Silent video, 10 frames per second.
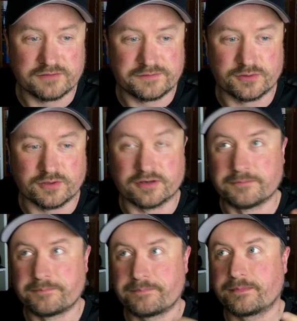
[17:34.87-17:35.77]
of your
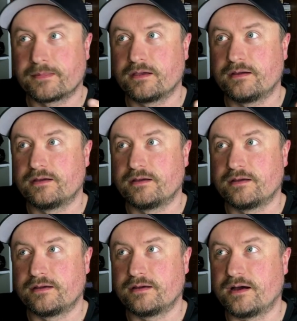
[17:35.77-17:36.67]

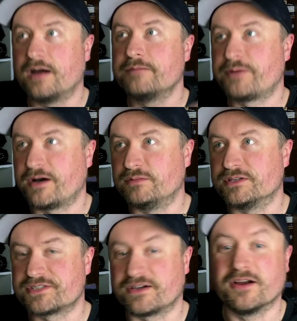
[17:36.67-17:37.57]

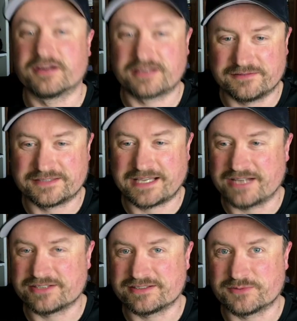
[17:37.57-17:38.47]
unpublished archived
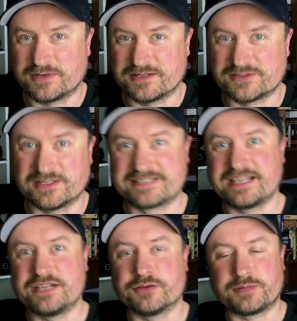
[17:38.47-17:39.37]
caches as well. So like
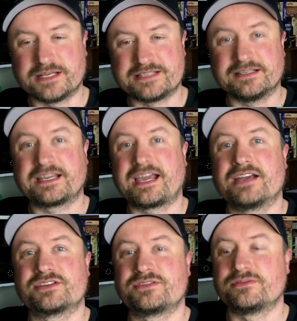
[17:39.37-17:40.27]
say you're placing a
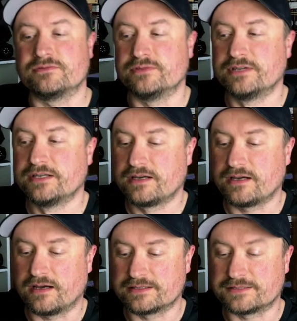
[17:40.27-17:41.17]
cache to
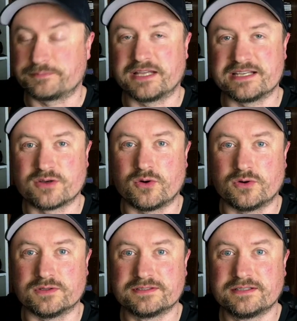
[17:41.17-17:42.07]
place
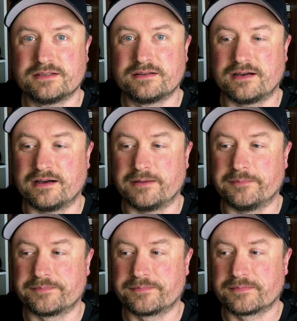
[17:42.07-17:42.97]
hold,
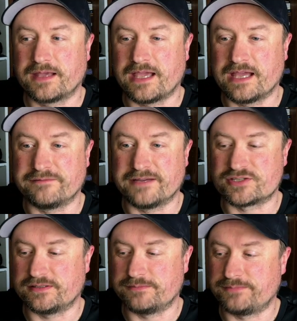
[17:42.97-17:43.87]
and
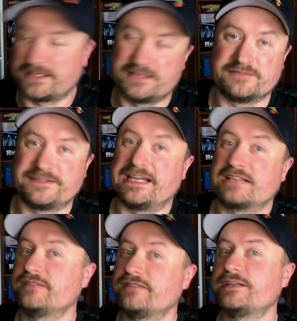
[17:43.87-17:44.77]
eventually because of
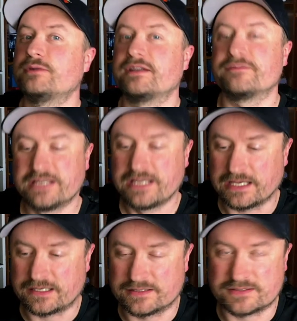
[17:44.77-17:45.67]
inactivity or whatever,
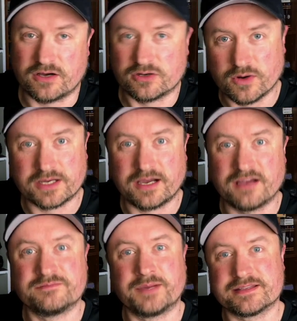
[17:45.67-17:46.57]
it gets
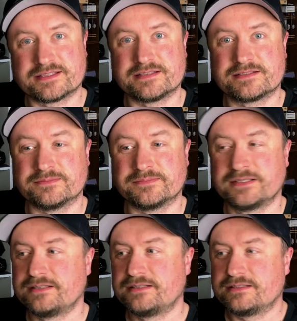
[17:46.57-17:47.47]
auto-archived by the system.
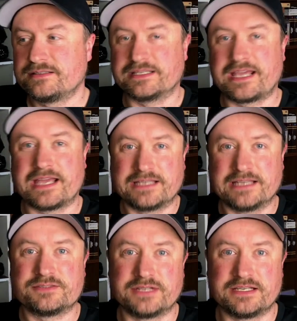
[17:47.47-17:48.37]
You can't
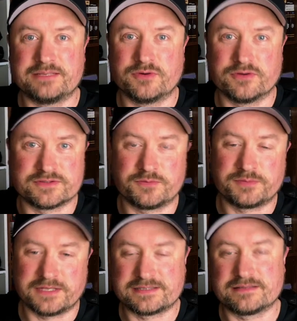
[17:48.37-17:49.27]
get to it anymore. There's no
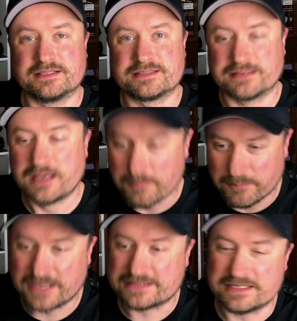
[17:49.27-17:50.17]
place to list it,
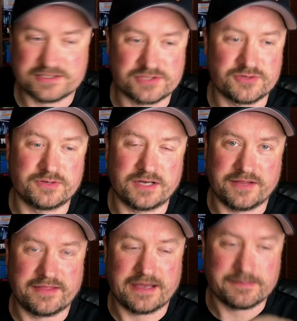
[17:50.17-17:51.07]
but it's shown
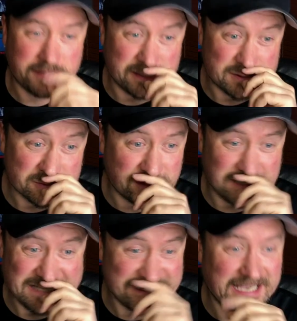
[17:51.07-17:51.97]
on that page. So I'll
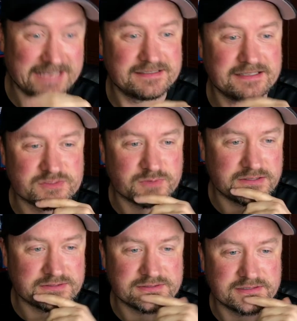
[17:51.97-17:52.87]
add that as
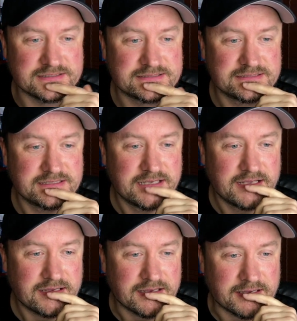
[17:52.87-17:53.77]
well to the list.
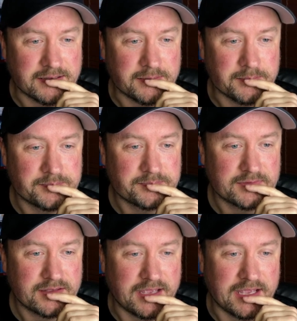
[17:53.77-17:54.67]
And
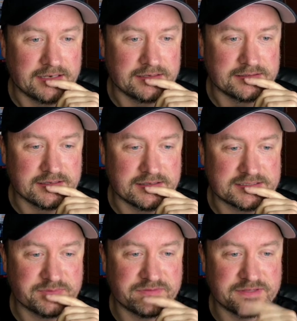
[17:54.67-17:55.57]

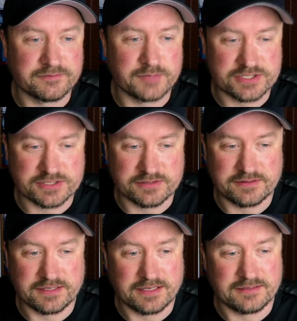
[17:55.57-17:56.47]
some of the information
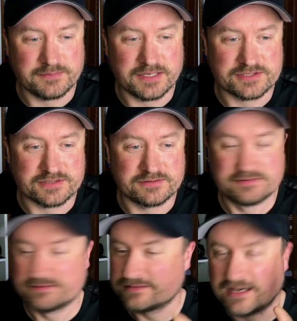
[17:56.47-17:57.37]
that I mentioned,
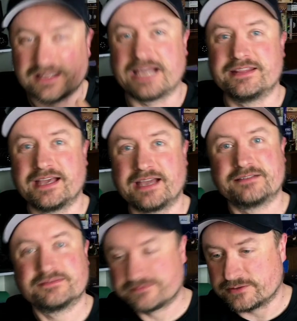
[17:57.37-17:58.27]
I'll add that
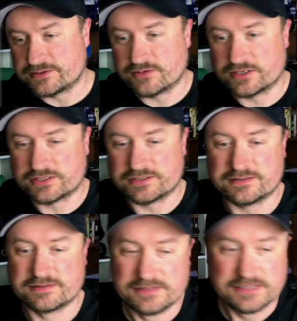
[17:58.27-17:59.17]
for instructions,